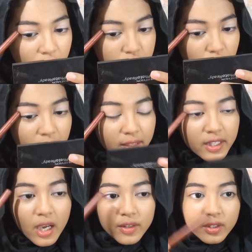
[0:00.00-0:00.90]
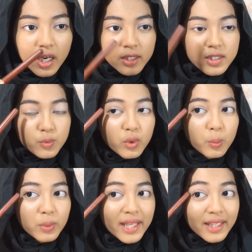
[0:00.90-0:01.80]
so that the other colors
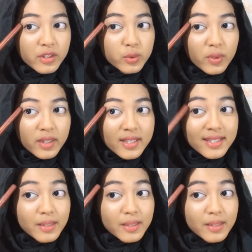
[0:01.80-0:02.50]
will blend into this